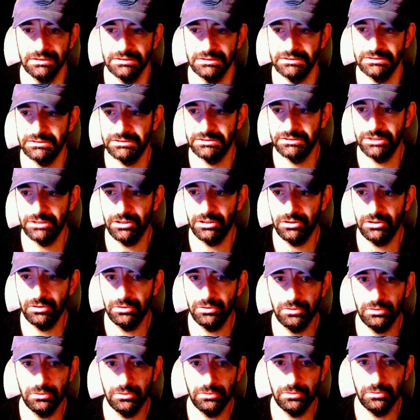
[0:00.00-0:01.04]

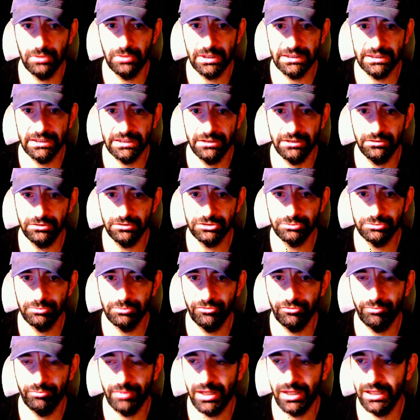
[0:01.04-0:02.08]
So I cannot
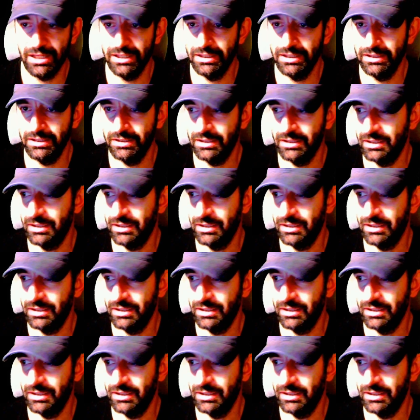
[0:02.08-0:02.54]
move my